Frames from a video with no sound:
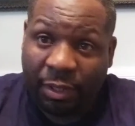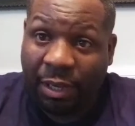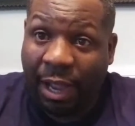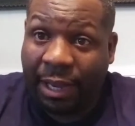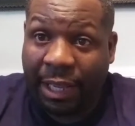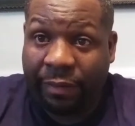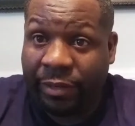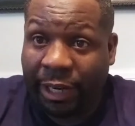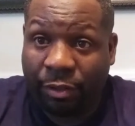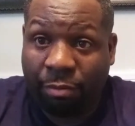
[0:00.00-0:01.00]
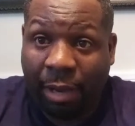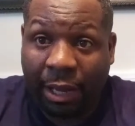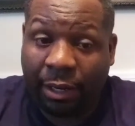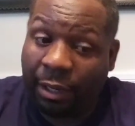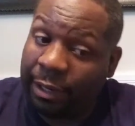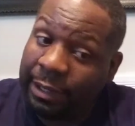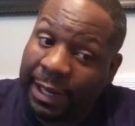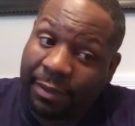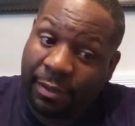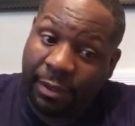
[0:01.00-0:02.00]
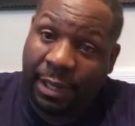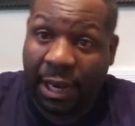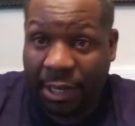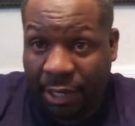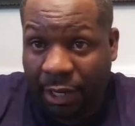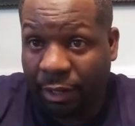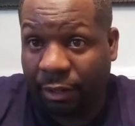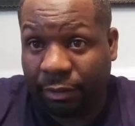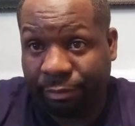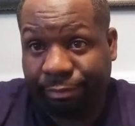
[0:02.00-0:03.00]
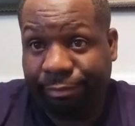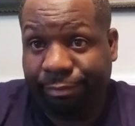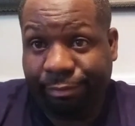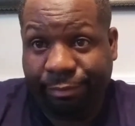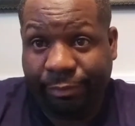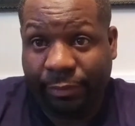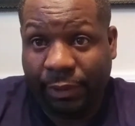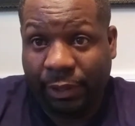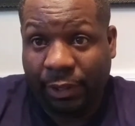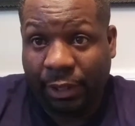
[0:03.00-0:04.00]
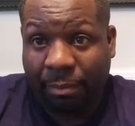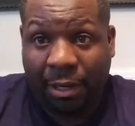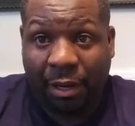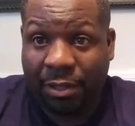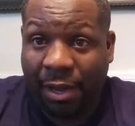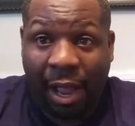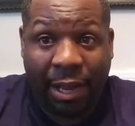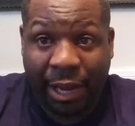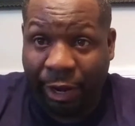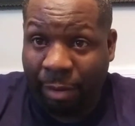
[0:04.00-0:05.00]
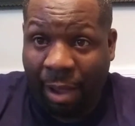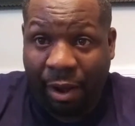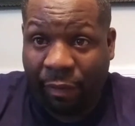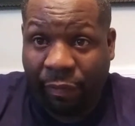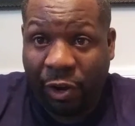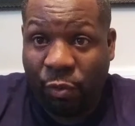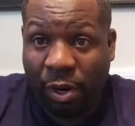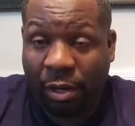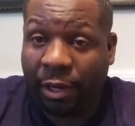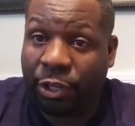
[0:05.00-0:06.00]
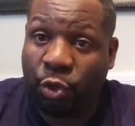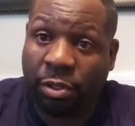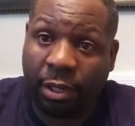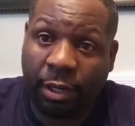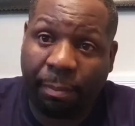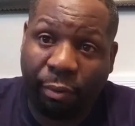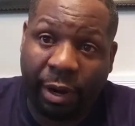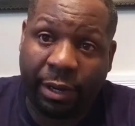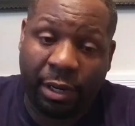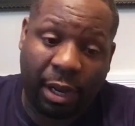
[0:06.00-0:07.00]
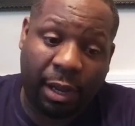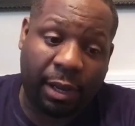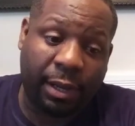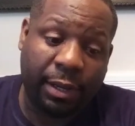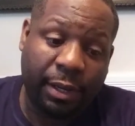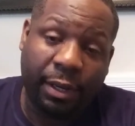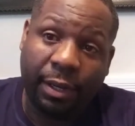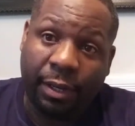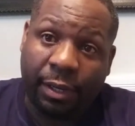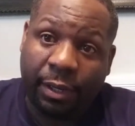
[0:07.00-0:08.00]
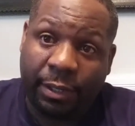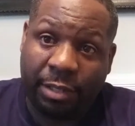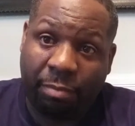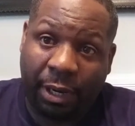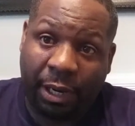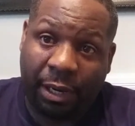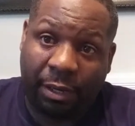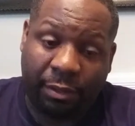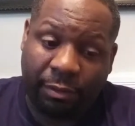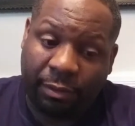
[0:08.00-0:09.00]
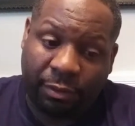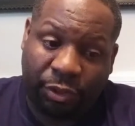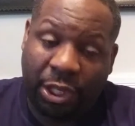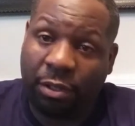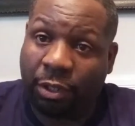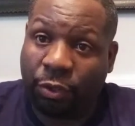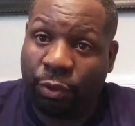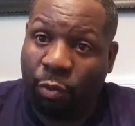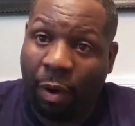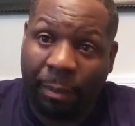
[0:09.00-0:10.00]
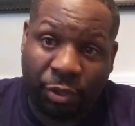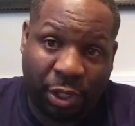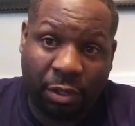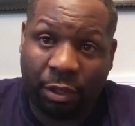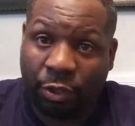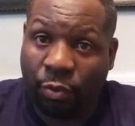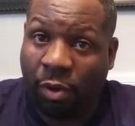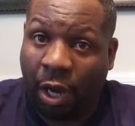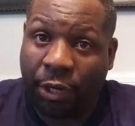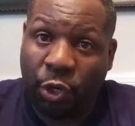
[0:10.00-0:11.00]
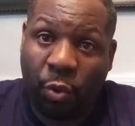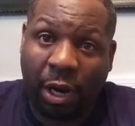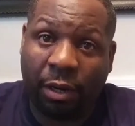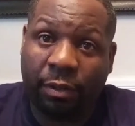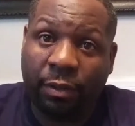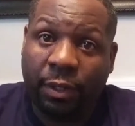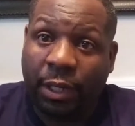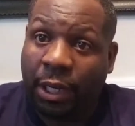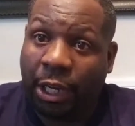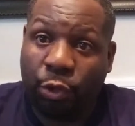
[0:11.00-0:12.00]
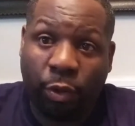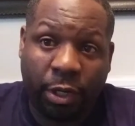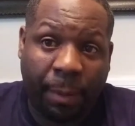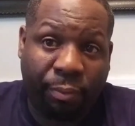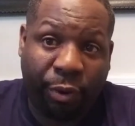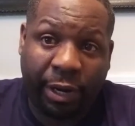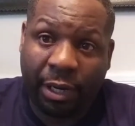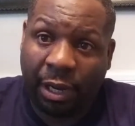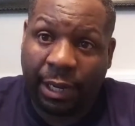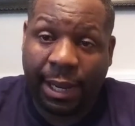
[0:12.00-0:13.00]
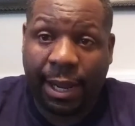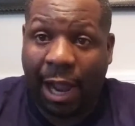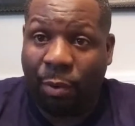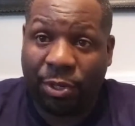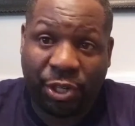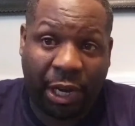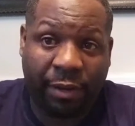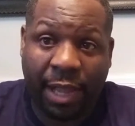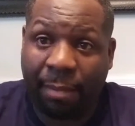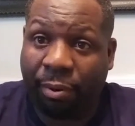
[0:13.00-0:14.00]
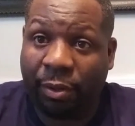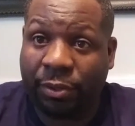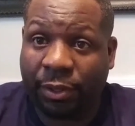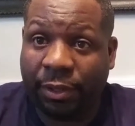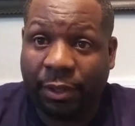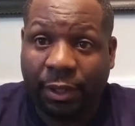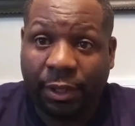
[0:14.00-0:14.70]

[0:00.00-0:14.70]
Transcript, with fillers: God can't even change nobody unless they yield. Because God gave everybody a free will. And you sitting there praying to God this man cheating on you, the woman cheating on you, dogging you out, and you up there praying to God that God would change that person.